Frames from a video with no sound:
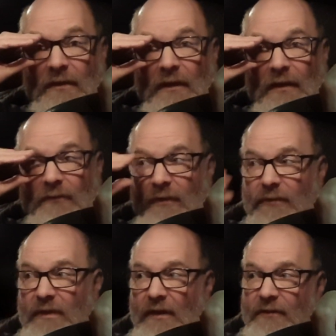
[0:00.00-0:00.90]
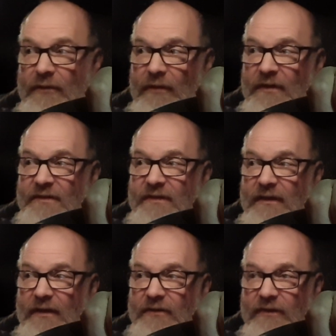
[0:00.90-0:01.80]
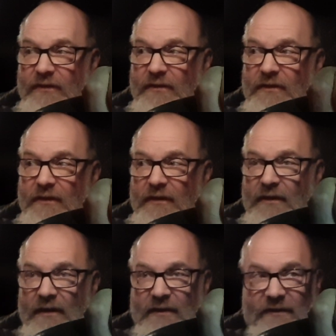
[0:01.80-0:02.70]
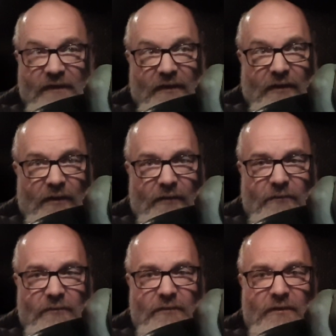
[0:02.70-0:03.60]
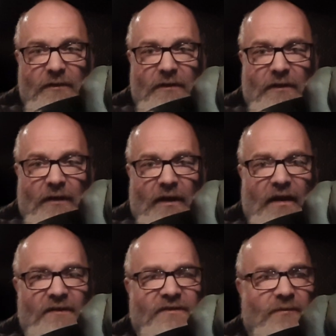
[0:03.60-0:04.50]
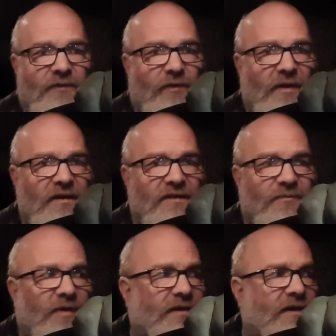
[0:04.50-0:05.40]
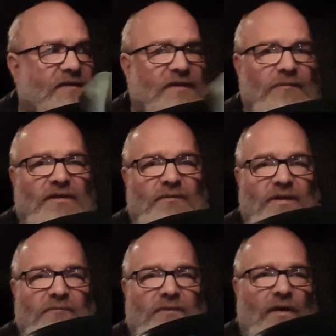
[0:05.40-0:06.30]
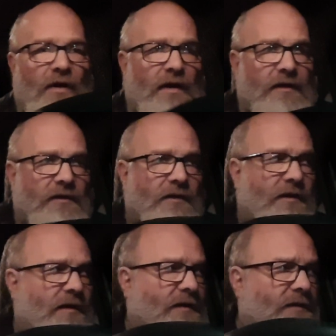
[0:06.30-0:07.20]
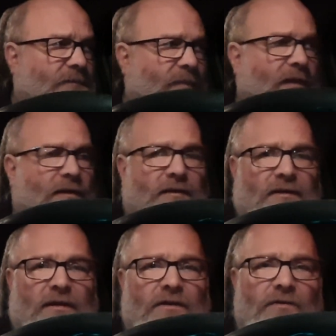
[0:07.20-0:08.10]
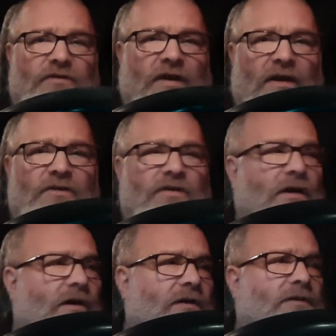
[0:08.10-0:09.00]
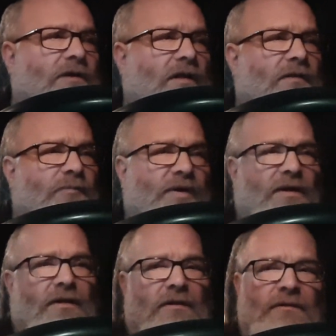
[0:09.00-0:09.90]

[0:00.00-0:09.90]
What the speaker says: And we got to our destination, and he said, "Oh, I had some 20s, but they seem to be gone. Can you change a $100 bill?"